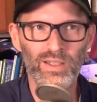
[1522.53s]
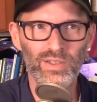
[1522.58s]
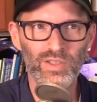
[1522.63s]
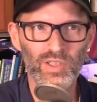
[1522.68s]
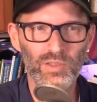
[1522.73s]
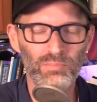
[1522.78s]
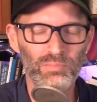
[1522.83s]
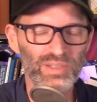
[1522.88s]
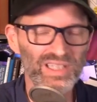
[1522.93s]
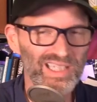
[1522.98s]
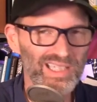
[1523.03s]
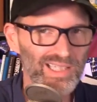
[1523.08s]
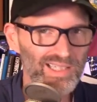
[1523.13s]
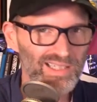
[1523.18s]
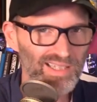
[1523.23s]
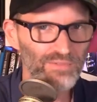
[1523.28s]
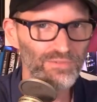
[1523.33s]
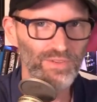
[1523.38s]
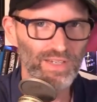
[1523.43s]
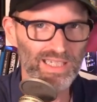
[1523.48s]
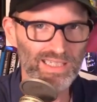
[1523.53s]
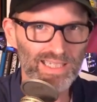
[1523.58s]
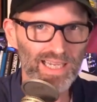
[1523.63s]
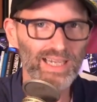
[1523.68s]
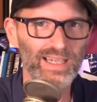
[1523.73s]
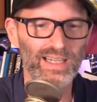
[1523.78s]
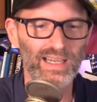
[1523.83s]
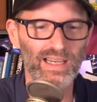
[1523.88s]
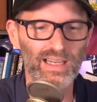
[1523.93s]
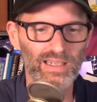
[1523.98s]
specific
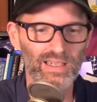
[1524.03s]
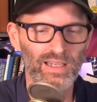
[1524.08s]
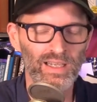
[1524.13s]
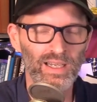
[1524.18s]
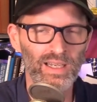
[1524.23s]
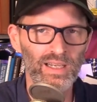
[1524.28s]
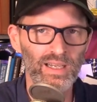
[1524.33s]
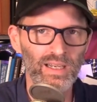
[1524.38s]
data.